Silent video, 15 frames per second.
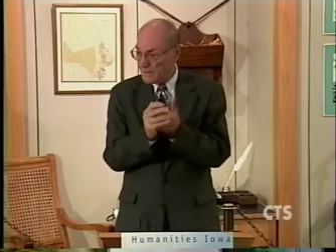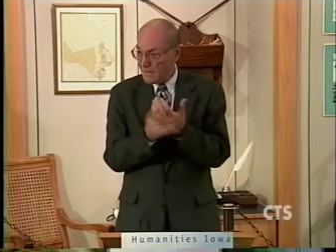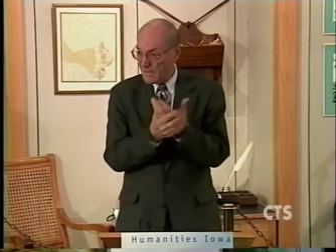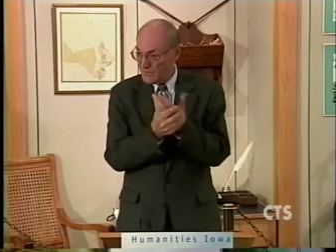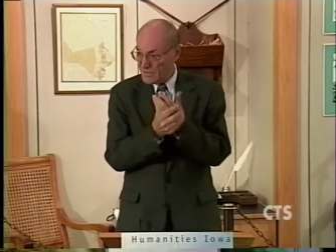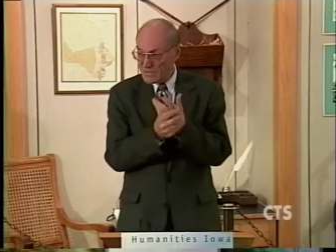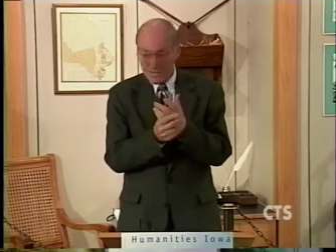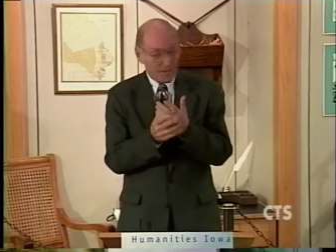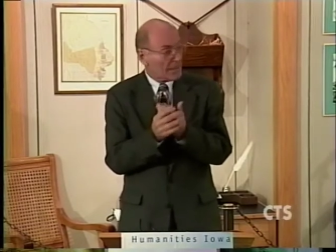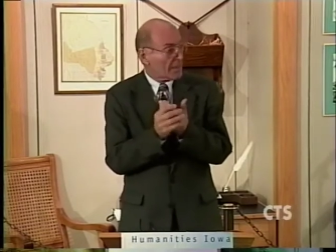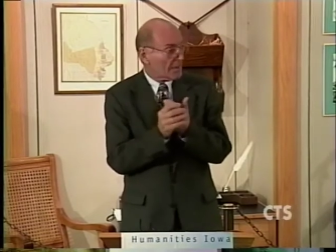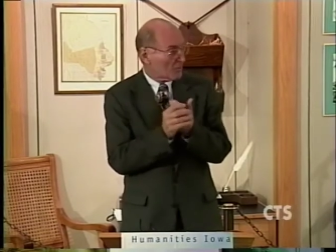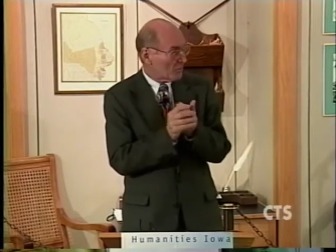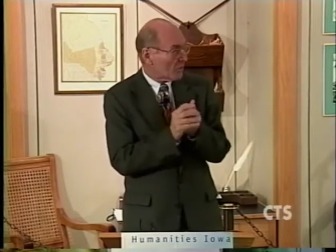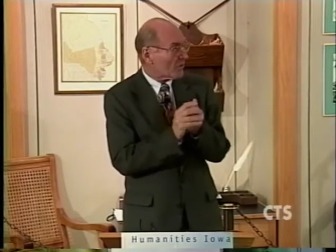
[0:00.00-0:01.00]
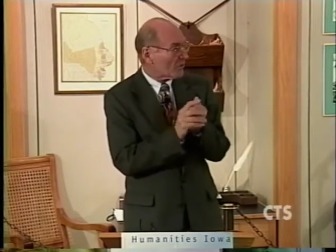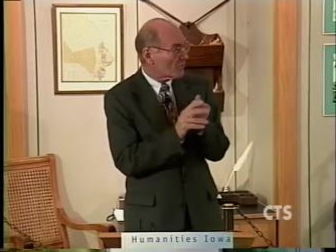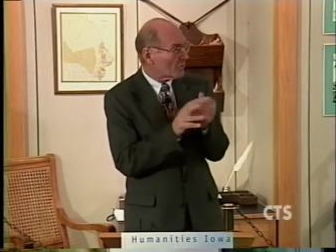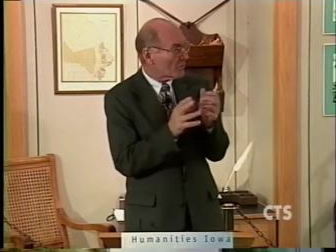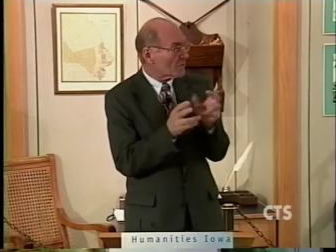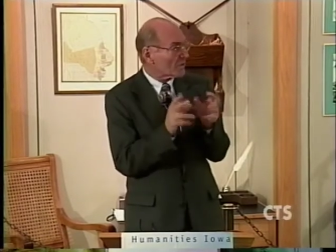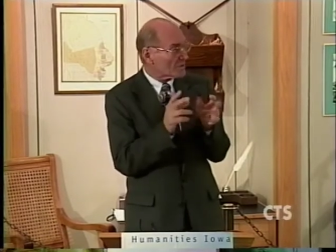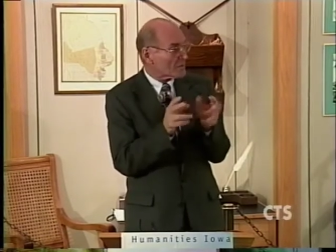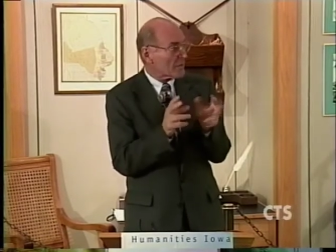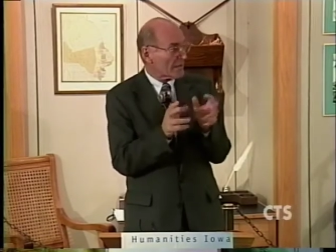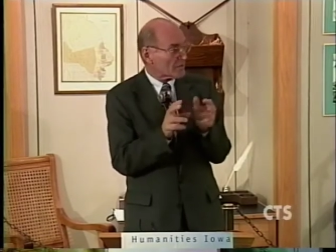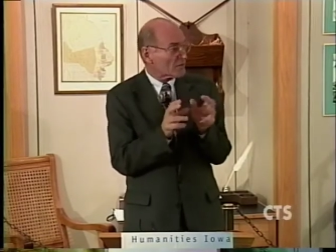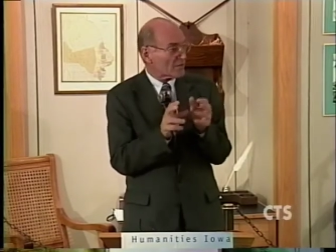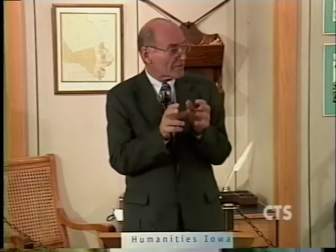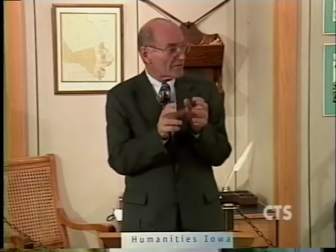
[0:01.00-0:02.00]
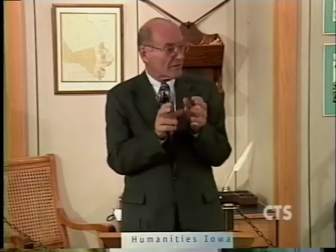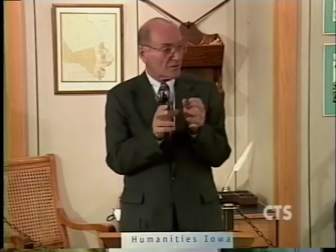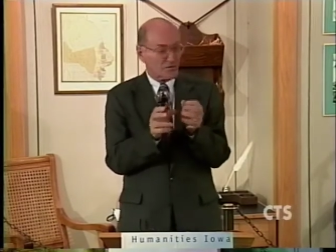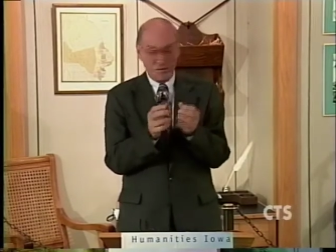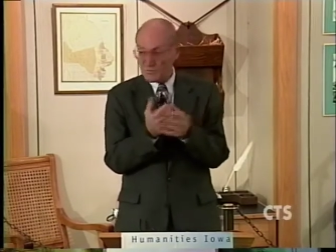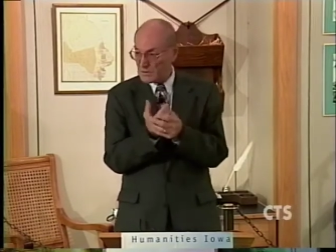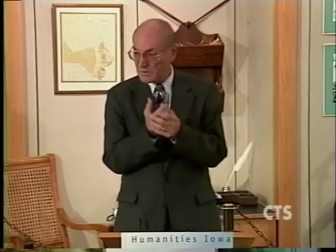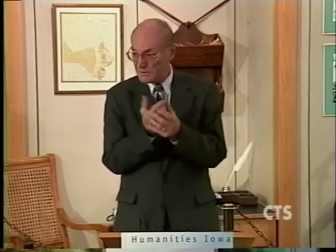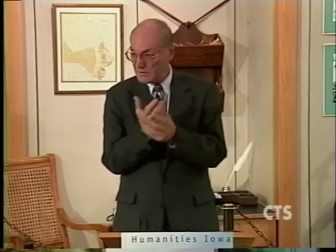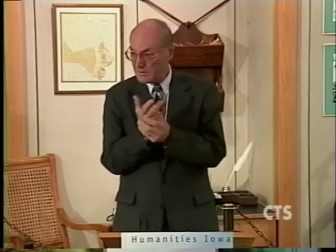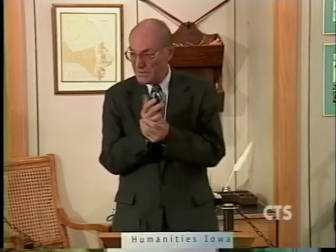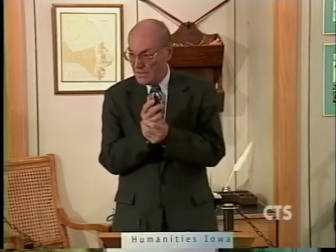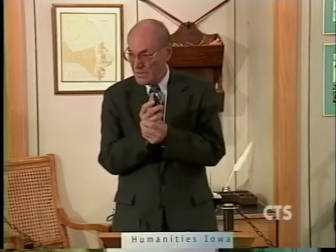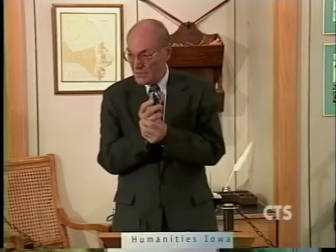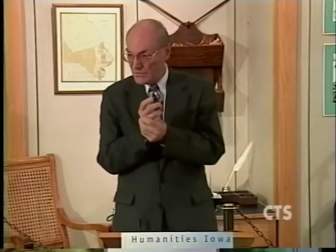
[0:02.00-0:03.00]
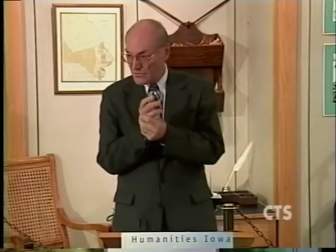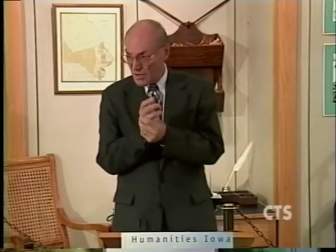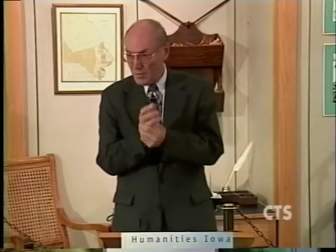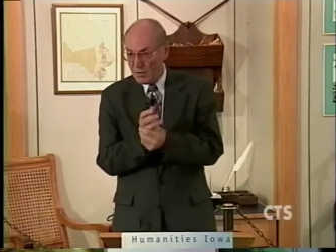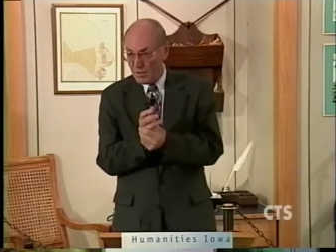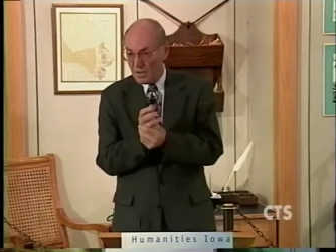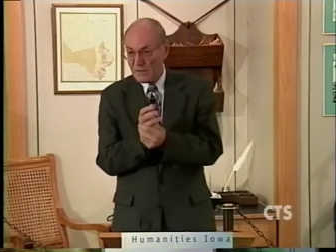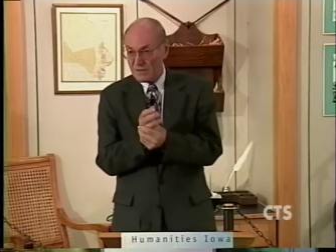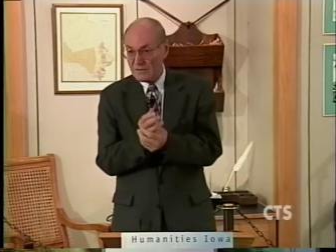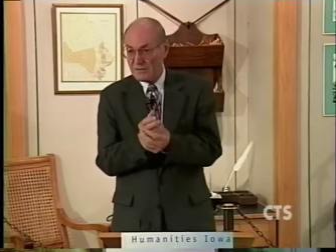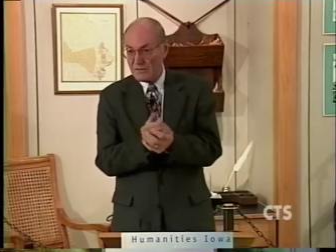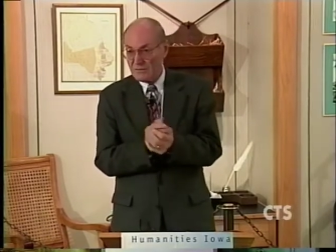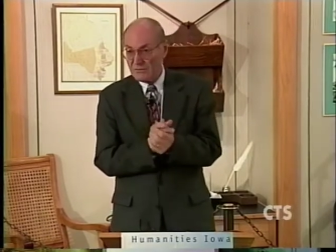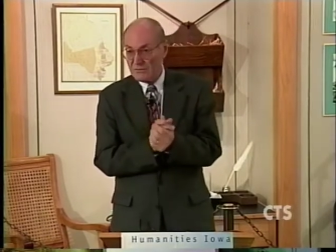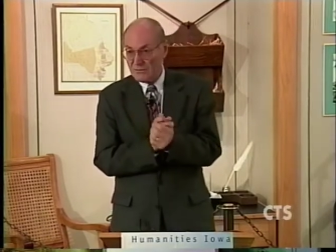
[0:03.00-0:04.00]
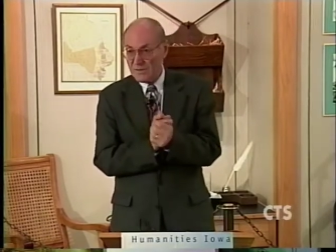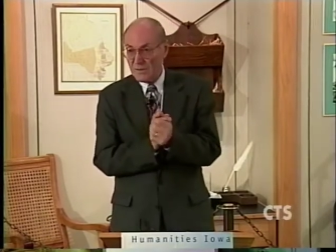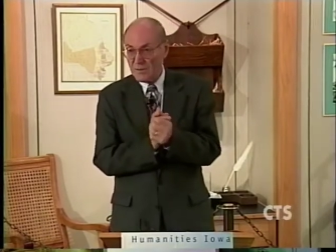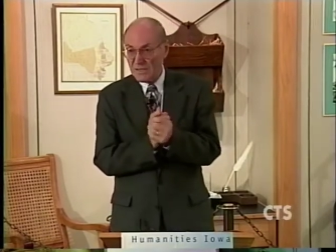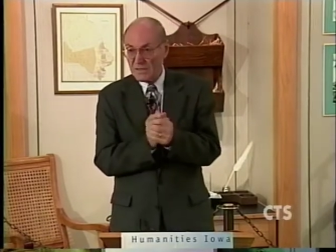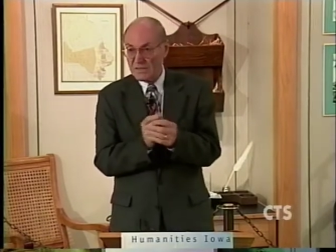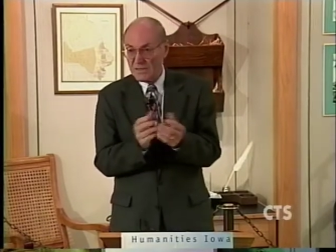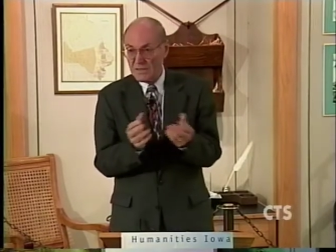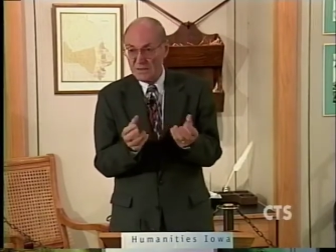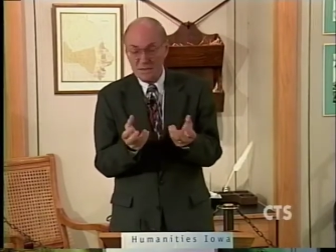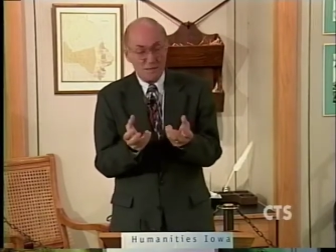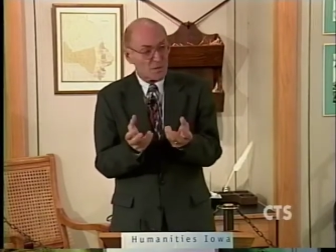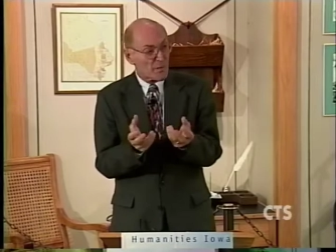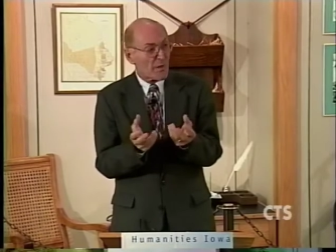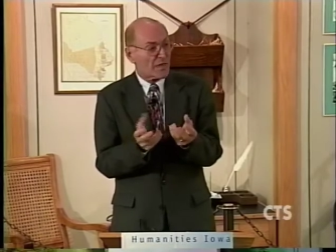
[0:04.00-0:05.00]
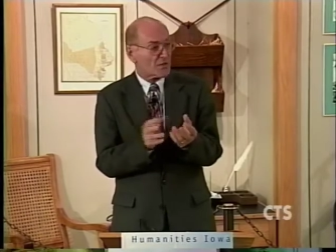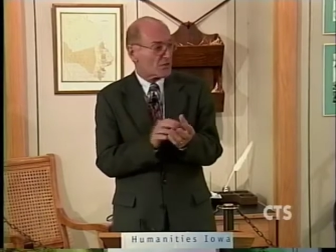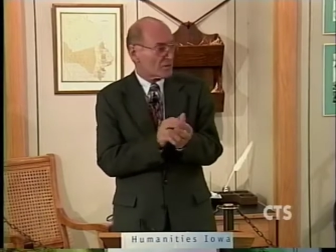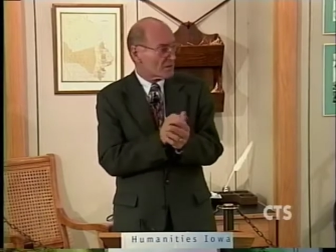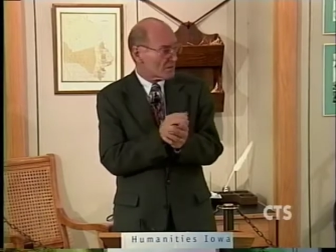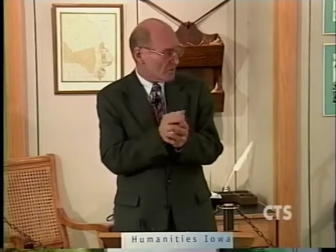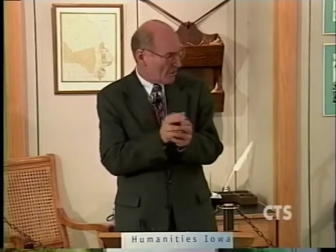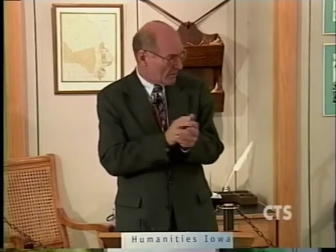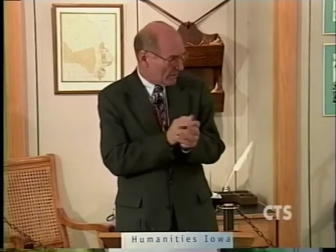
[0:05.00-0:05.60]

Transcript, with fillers: obviously, were, were especially vulnerable to trouble, and to rehabilitate these patients,